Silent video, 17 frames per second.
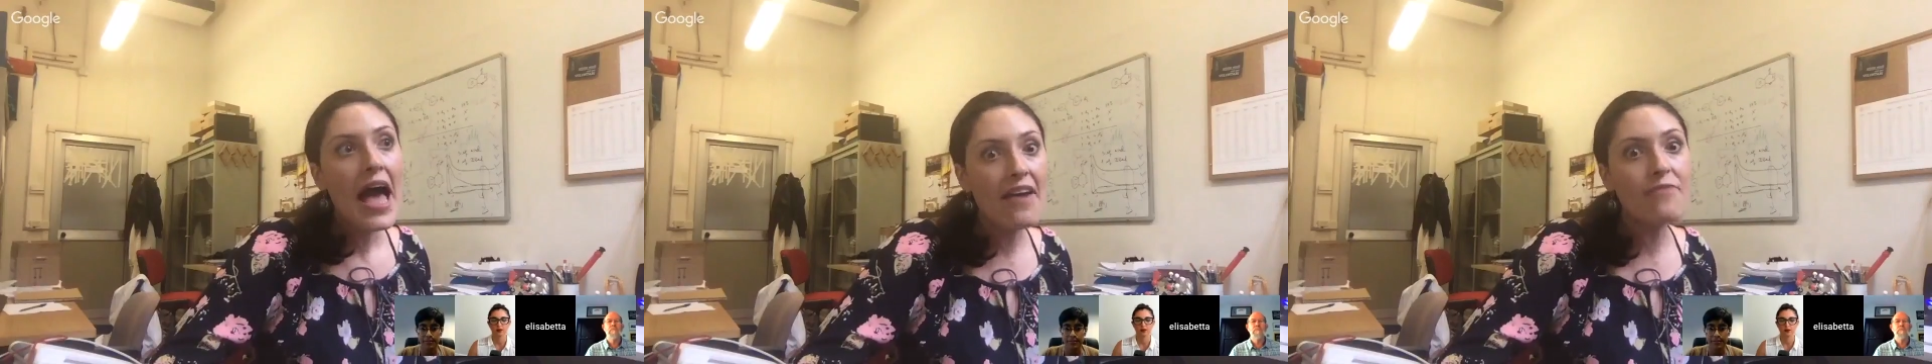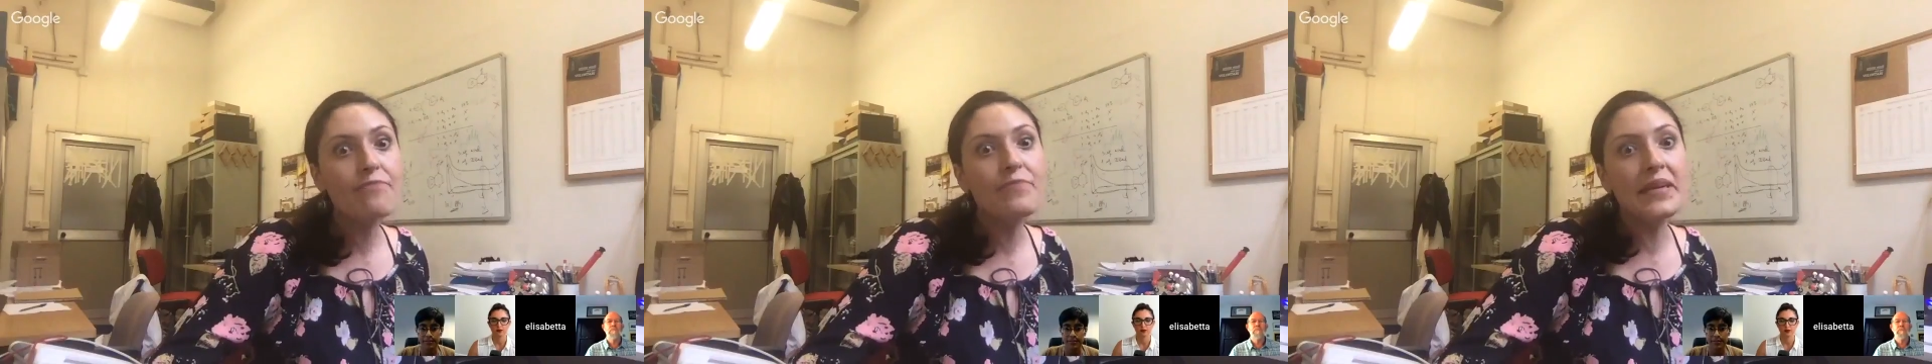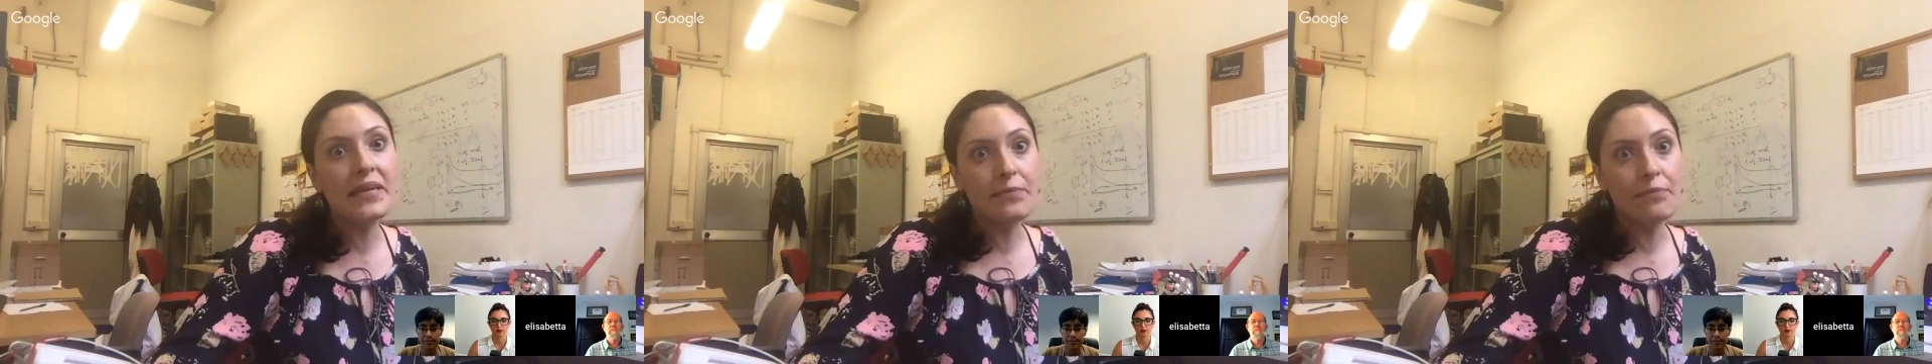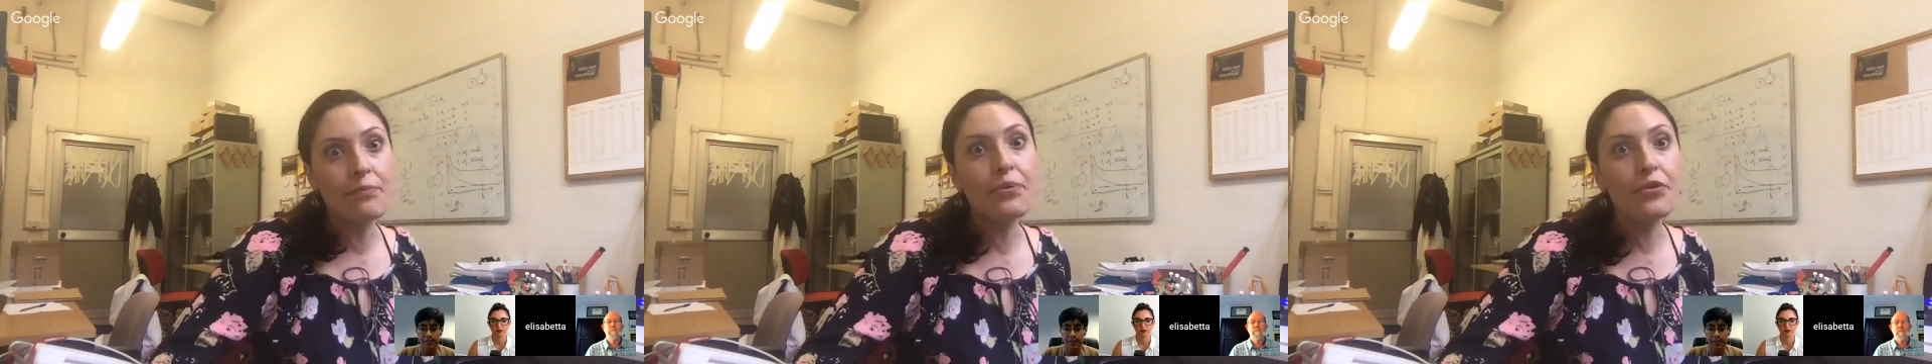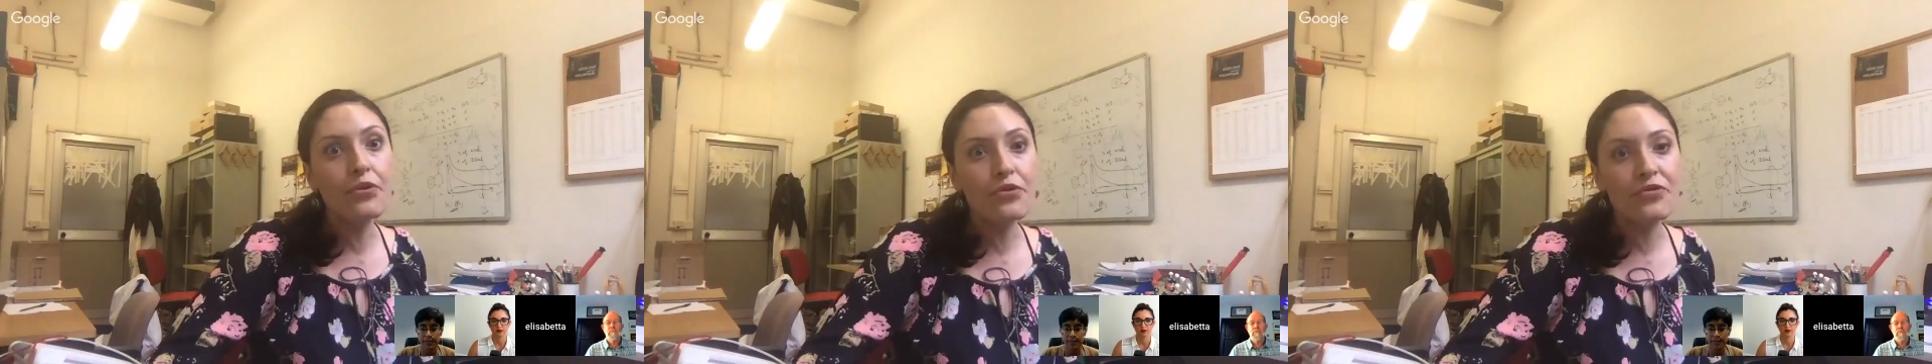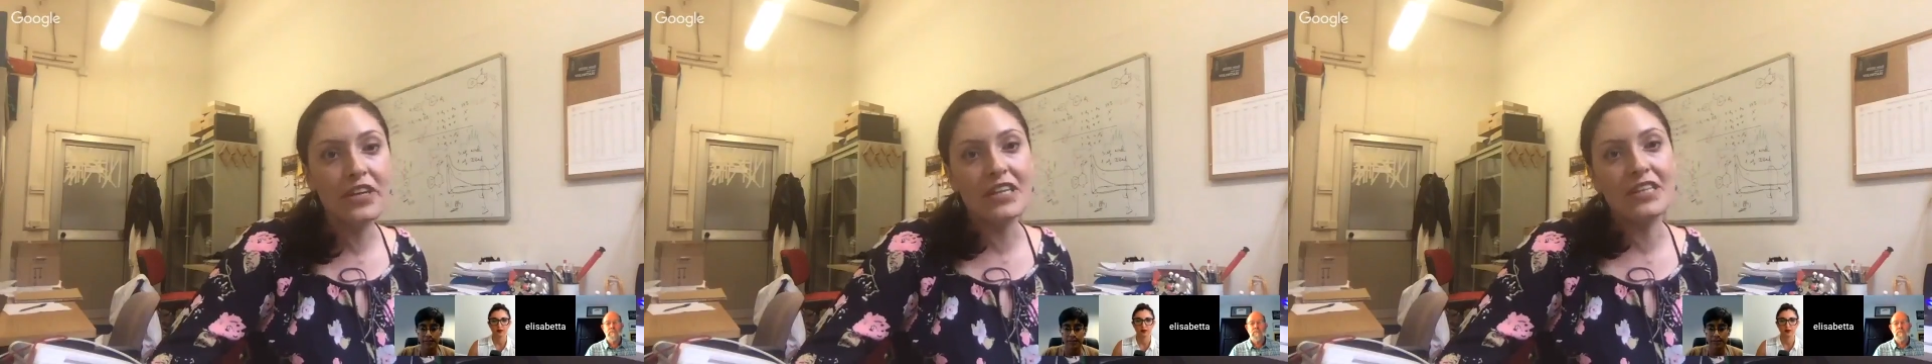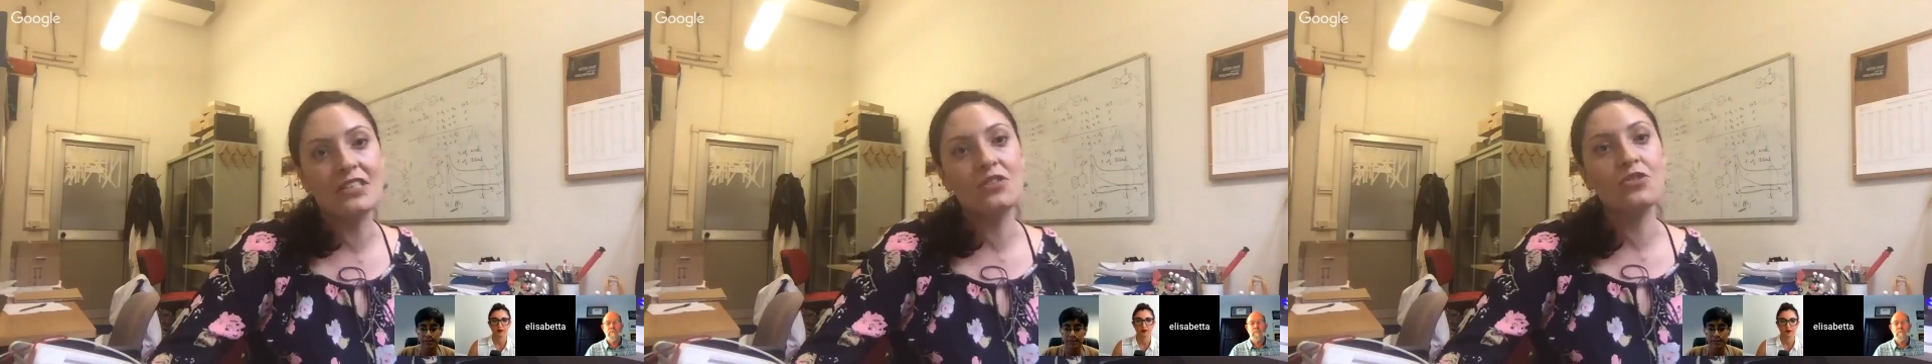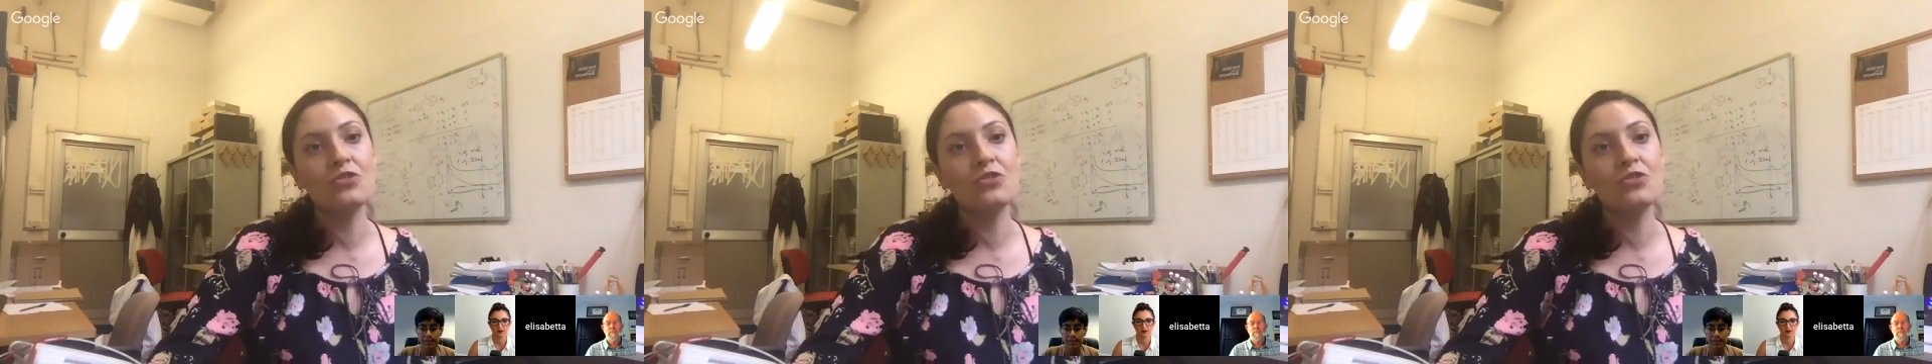have been proven